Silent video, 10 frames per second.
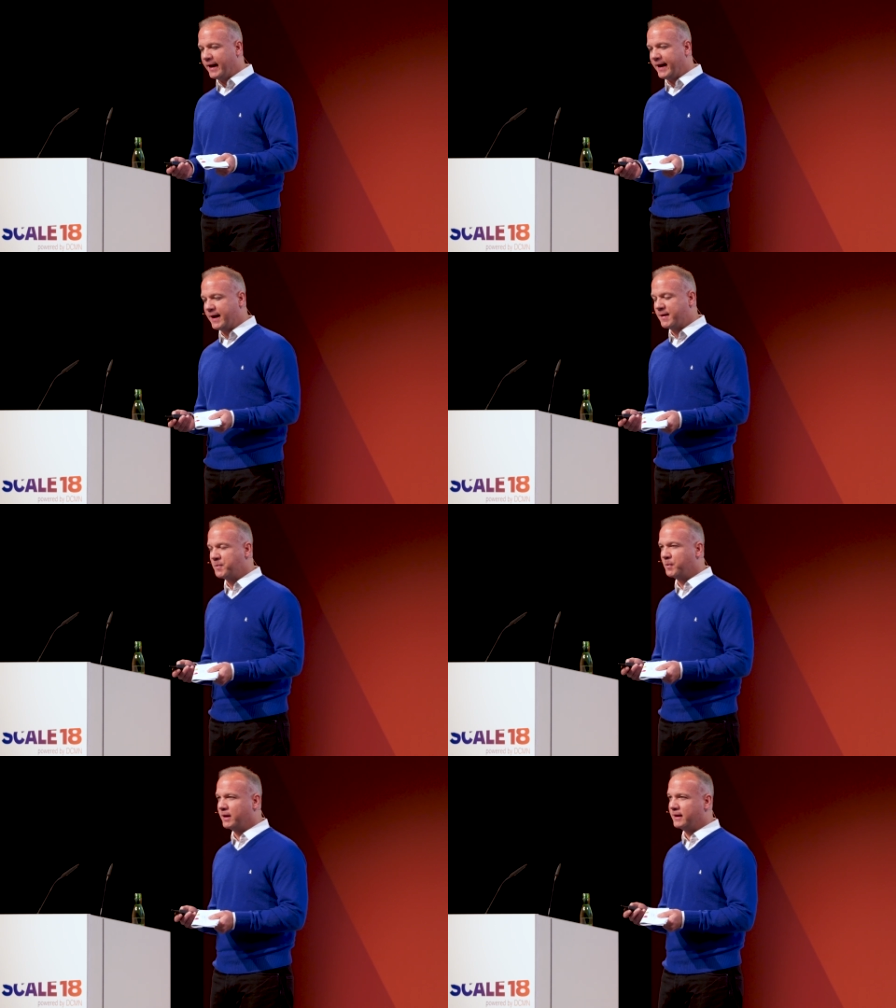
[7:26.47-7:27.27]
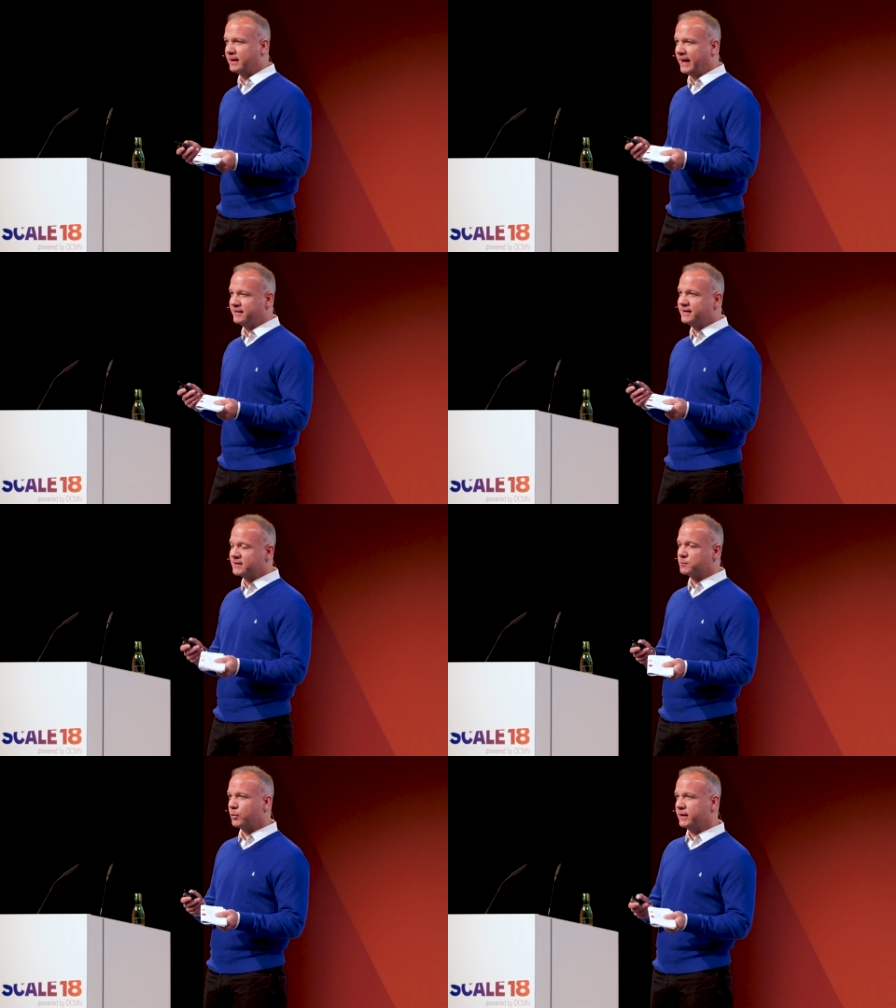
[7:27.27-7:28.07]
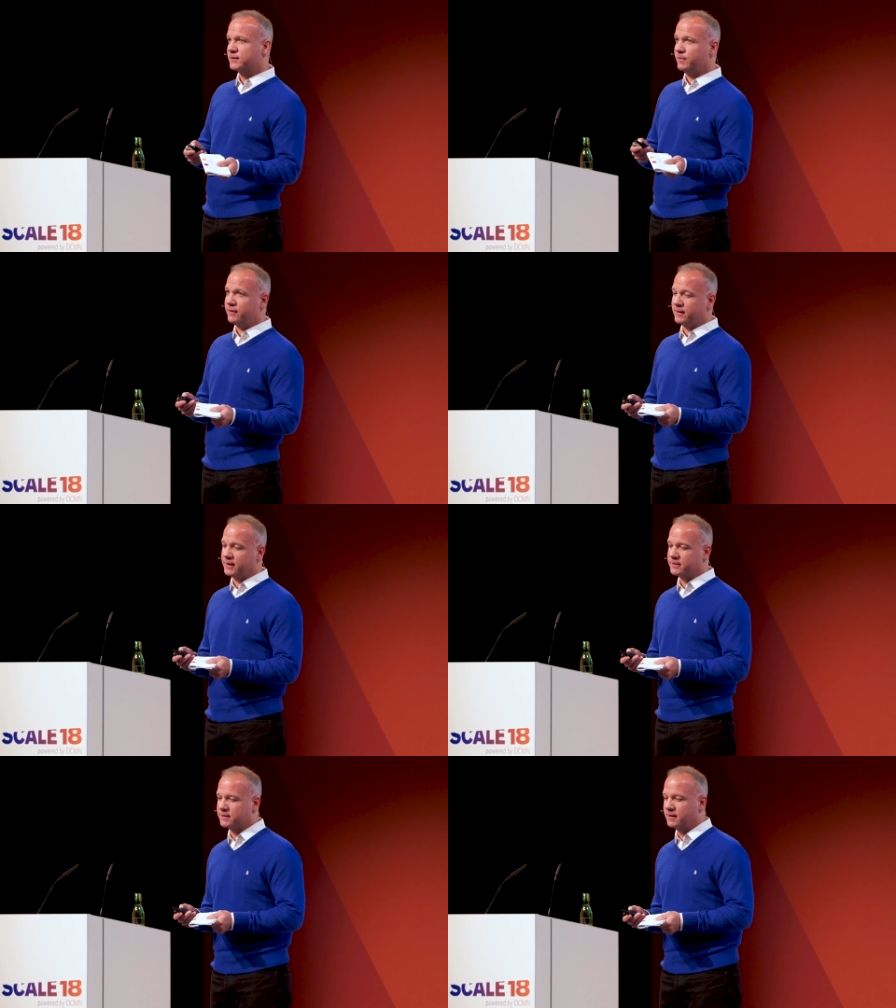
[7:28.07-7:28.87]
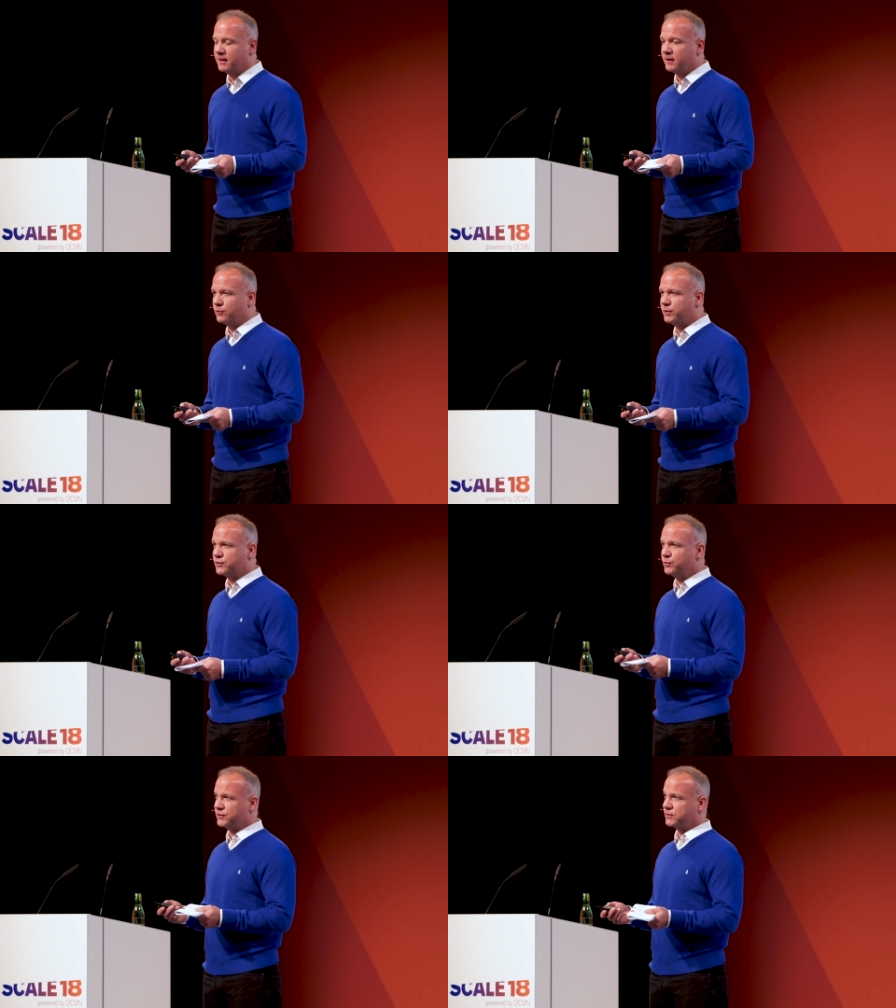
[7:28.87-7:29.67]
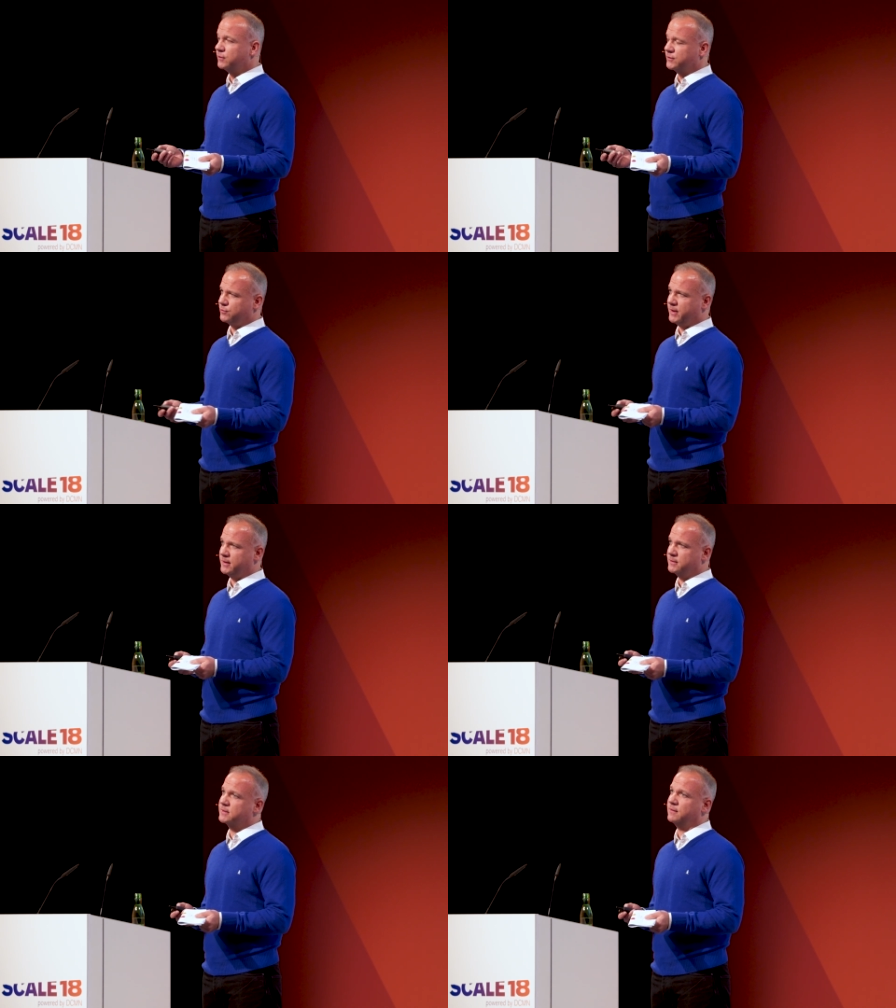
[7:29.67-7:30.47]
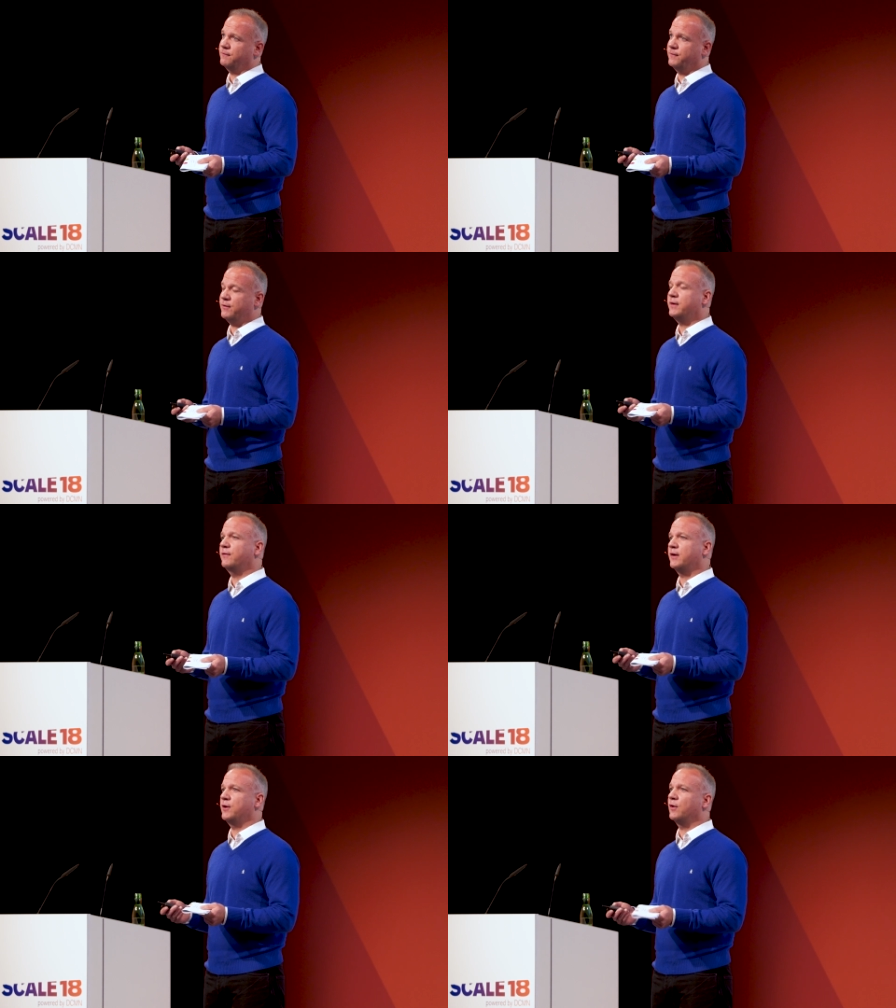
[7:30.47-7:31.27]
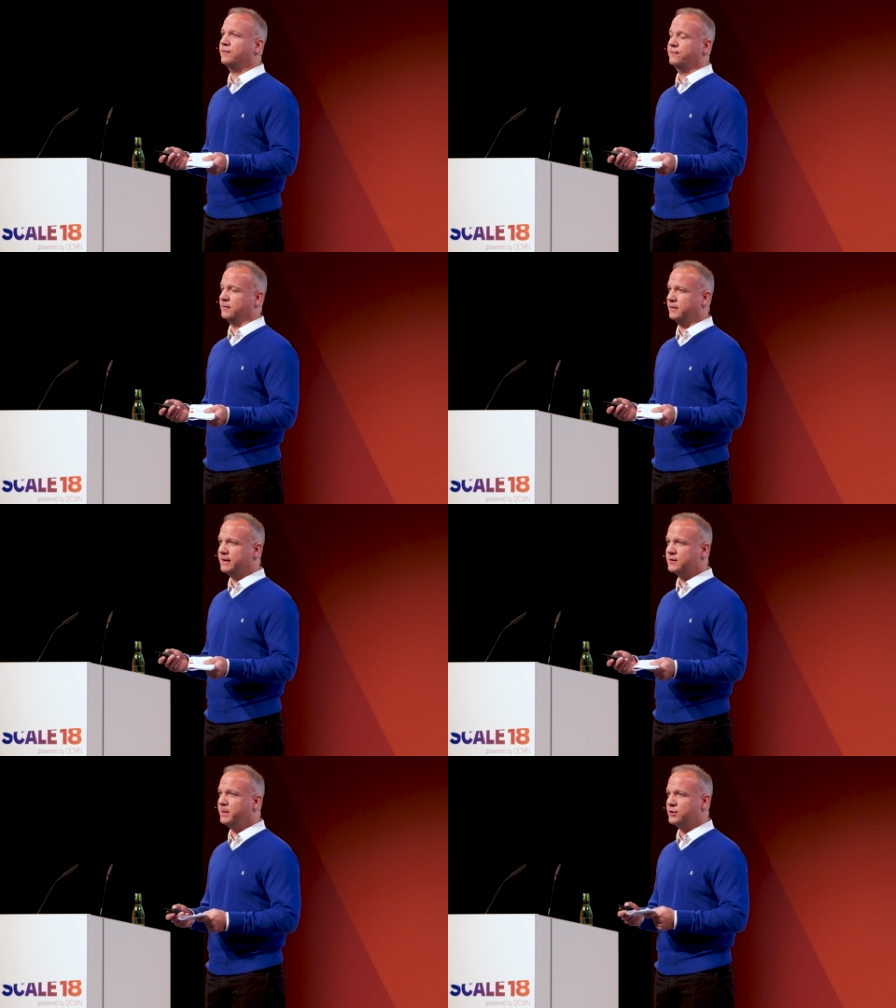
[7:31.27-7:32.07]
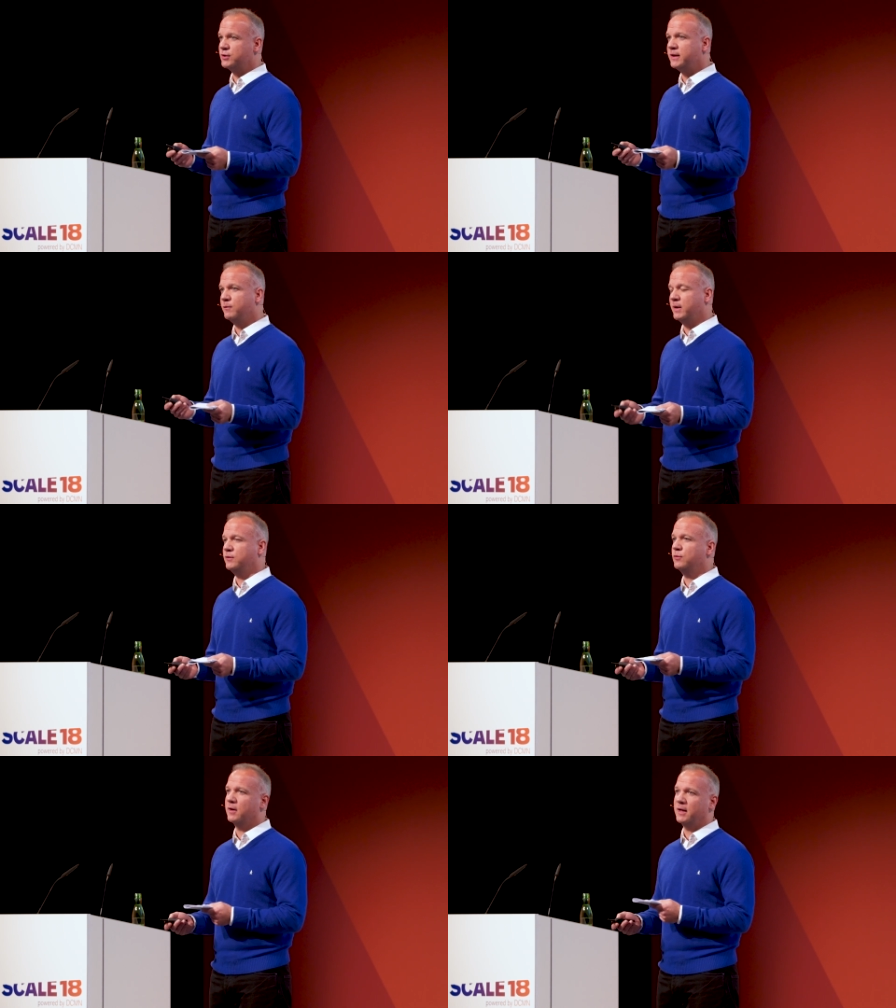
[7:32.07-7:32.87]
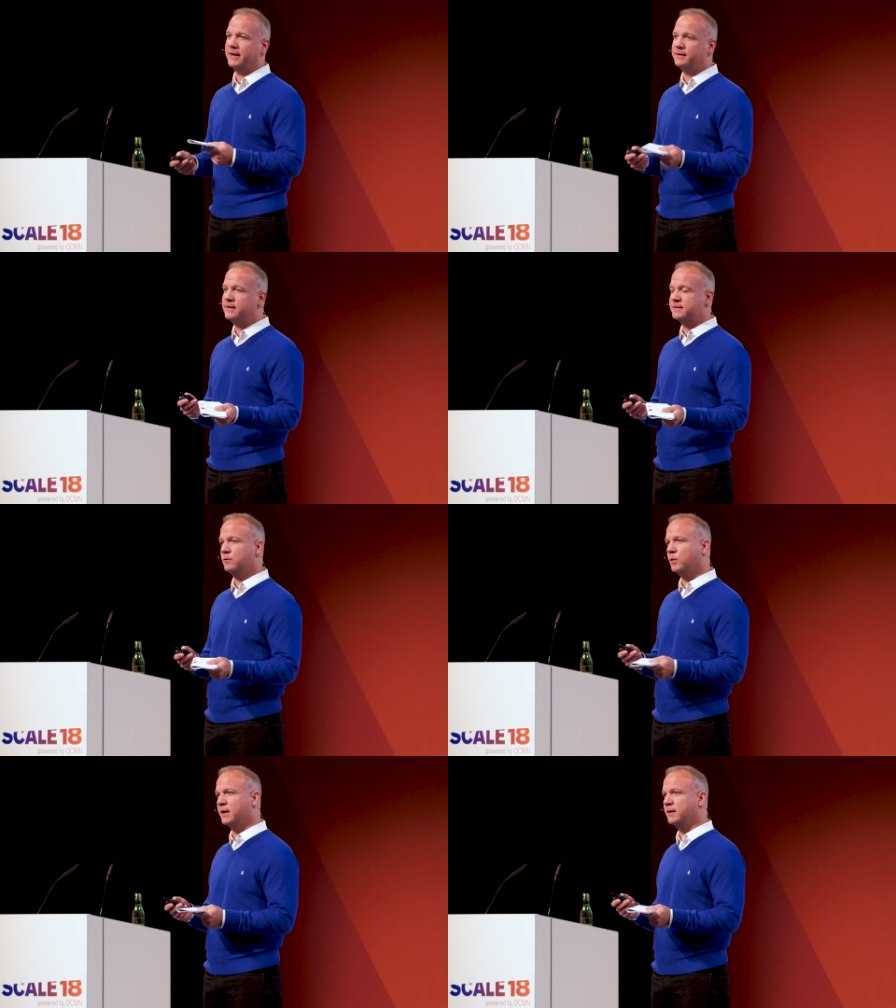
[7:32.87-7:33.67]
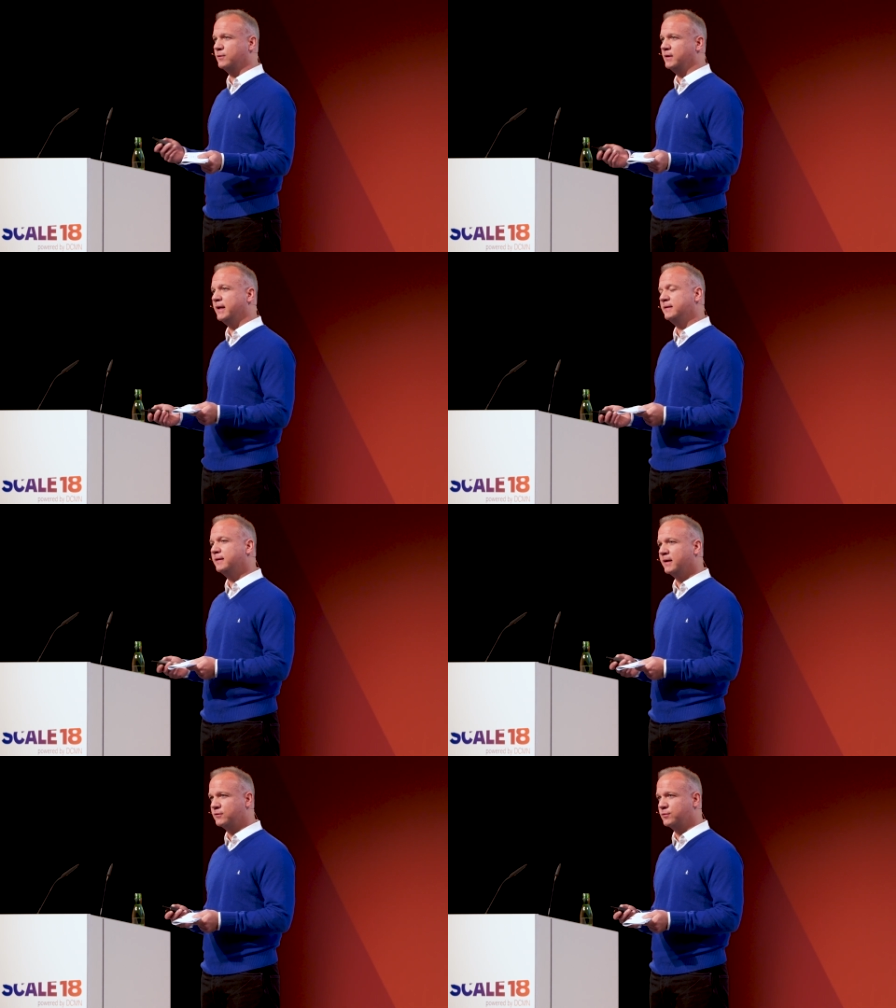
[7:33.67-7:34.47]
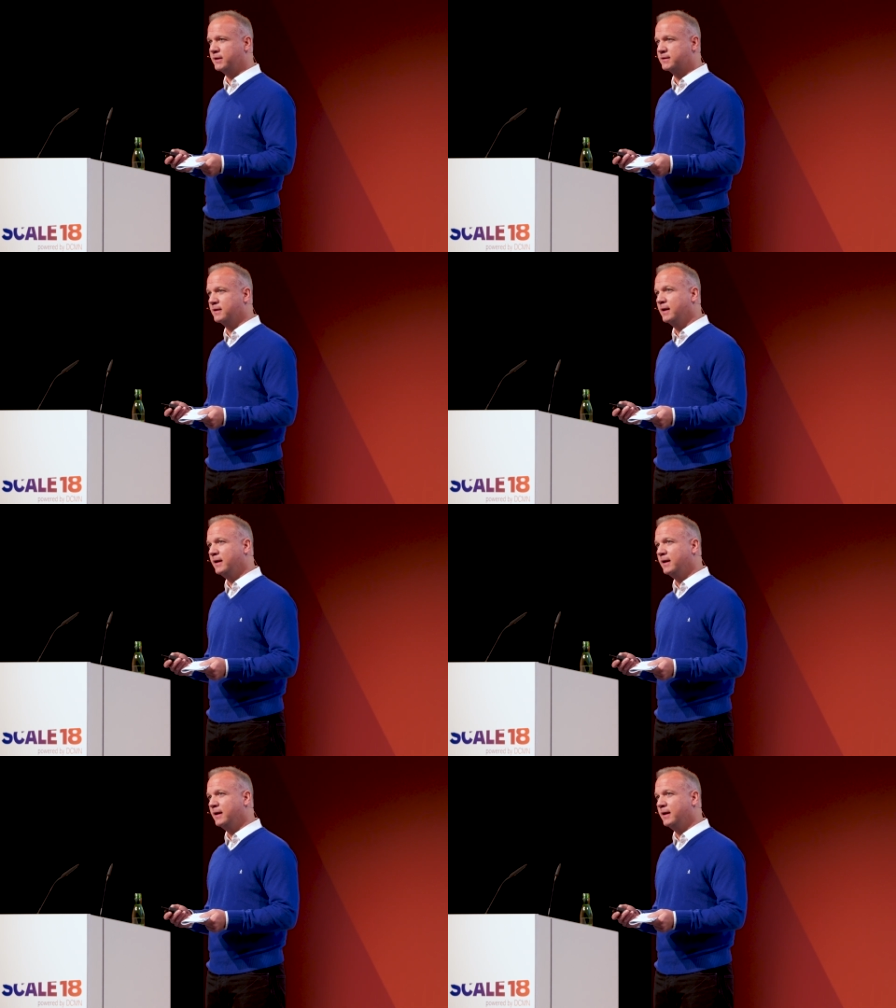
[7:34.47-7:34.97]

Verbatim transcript: Um, and this brings with it resource constraints very, very often, especially when you are like Deezer in 180 countries.